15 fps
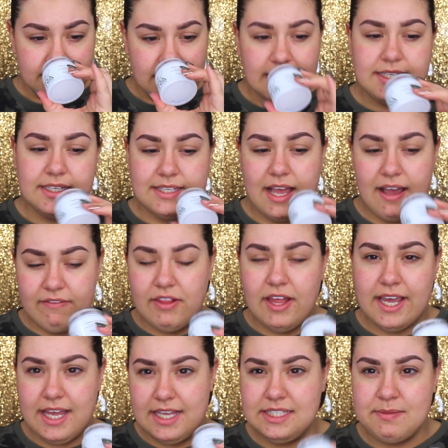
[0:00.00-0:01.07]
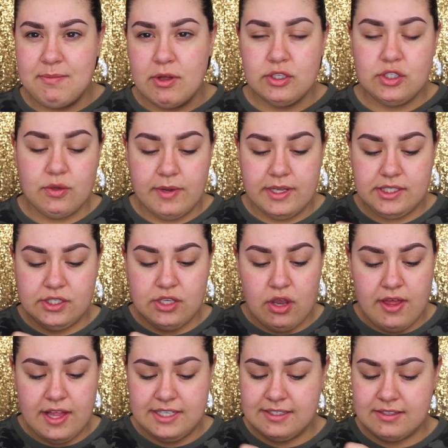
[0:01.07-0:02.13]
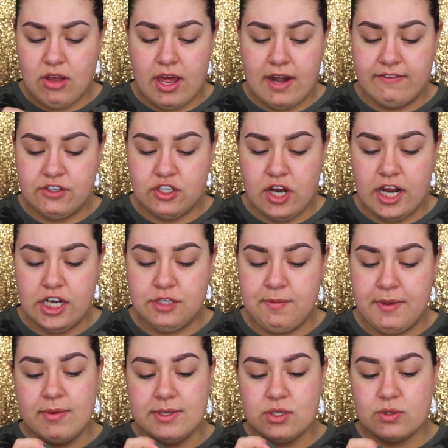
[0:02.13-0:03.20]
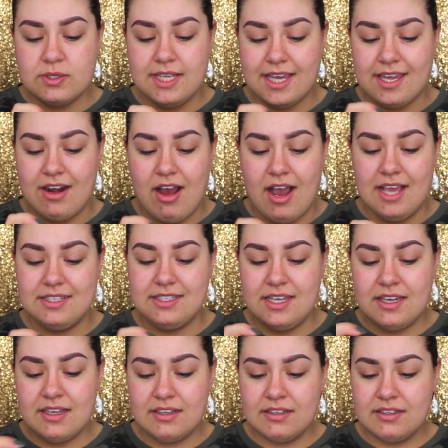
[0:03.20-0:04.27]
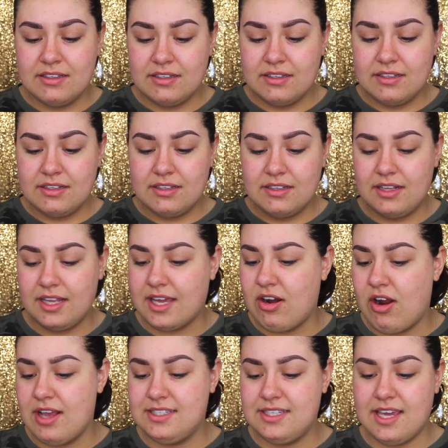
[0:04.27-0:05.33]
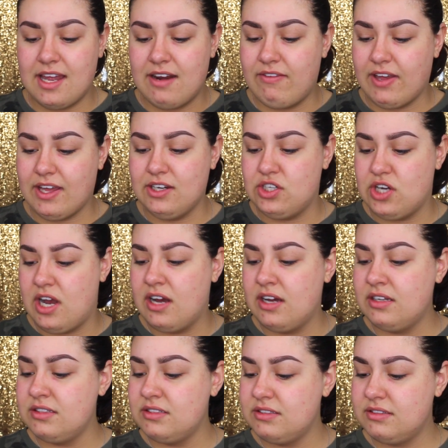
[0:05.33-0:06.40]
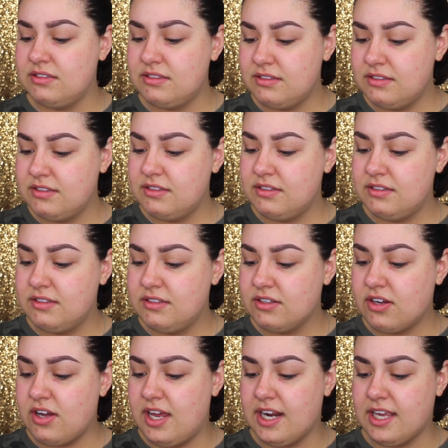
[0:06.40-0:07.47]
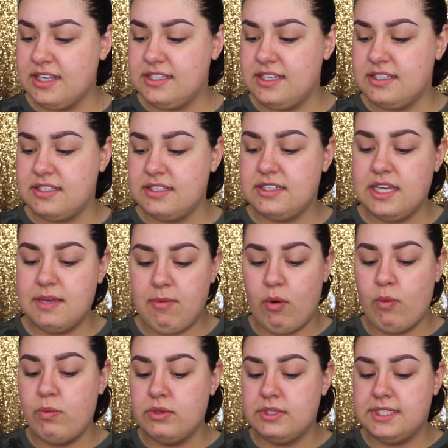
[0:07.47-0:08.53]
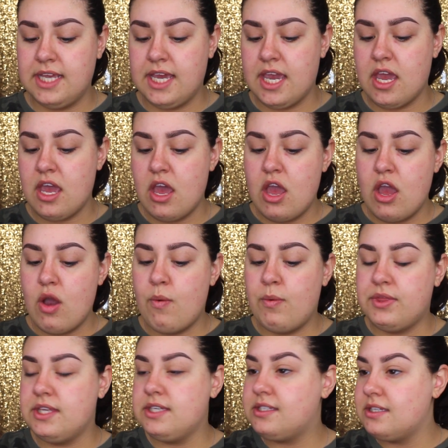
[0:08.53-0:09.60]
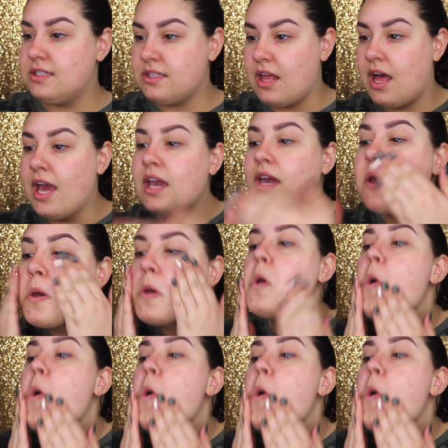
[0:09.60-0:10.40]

It does have like a smell to it, so that's kind of strange. It almost looks like an icing out of like a jar kind of consistency, but we'll see what this is like.